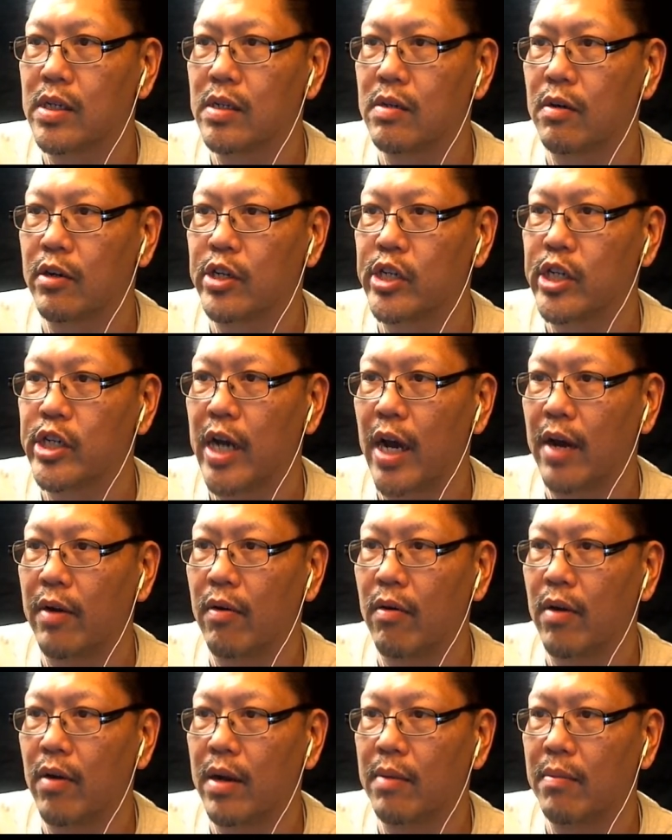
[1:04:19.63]
your
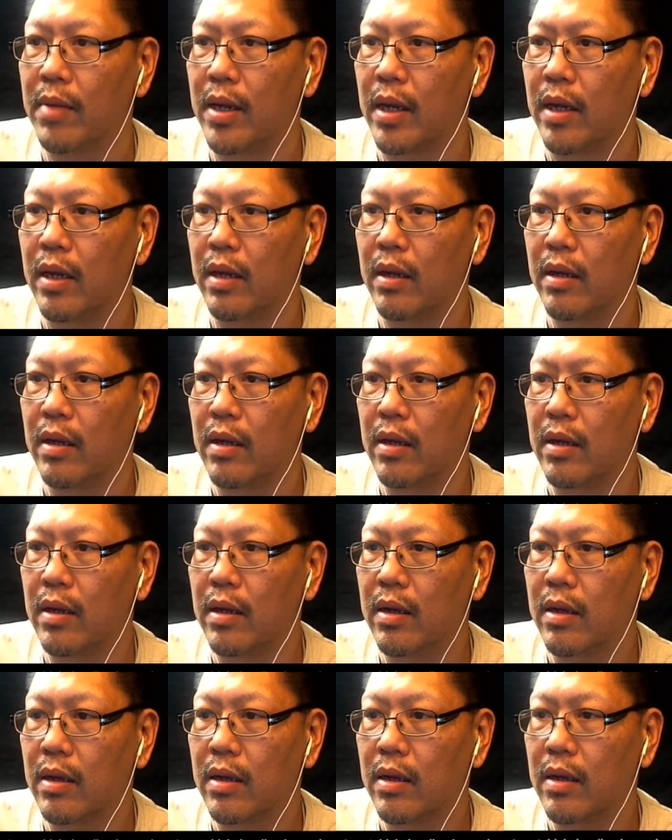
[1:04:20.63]
channel on me.
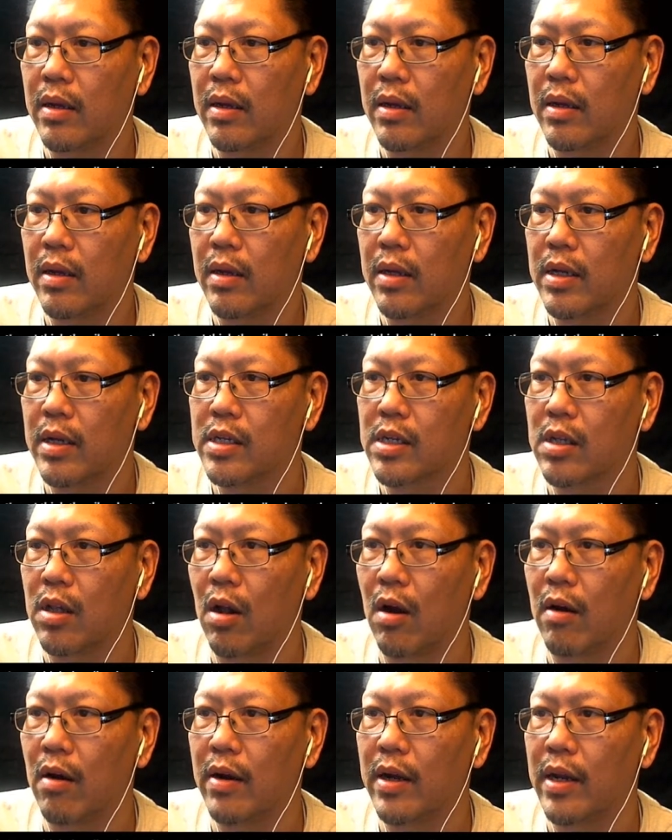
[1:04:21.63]
Is
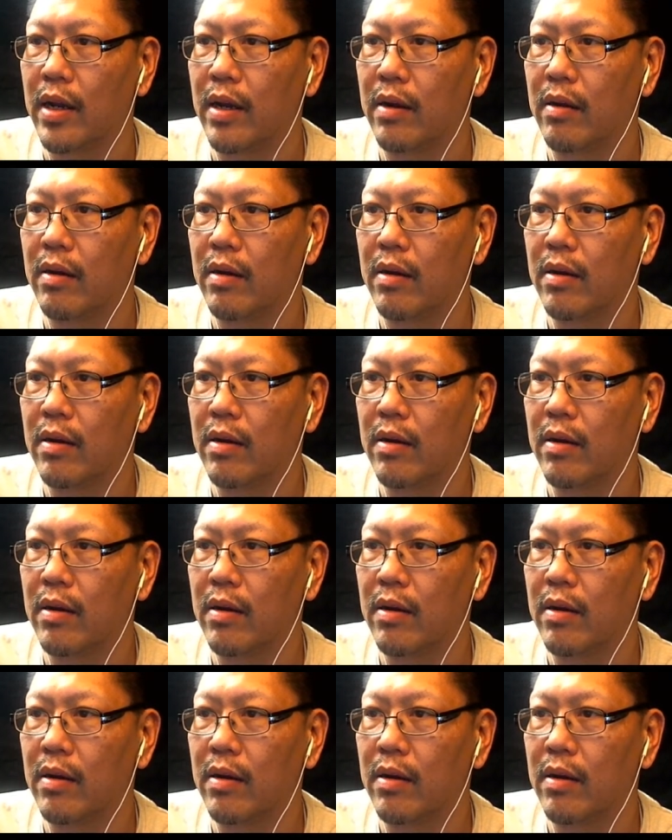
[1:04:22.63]
Clara in here?